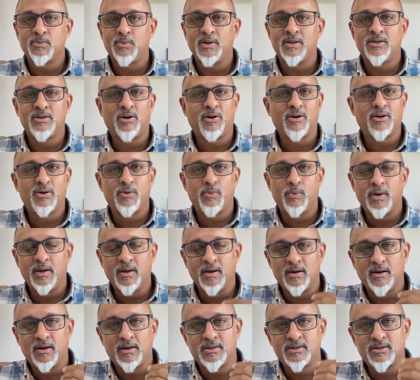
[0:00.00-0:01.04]
We
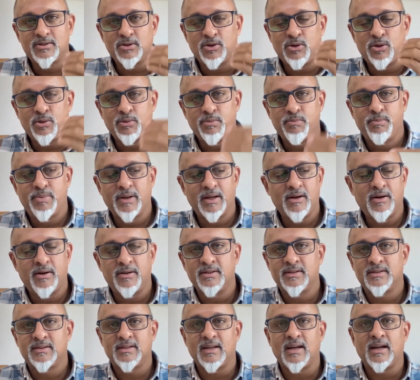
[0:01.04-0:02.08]
are so big on
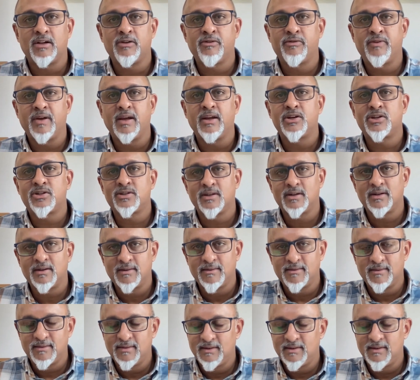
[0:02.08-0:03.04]
salvation.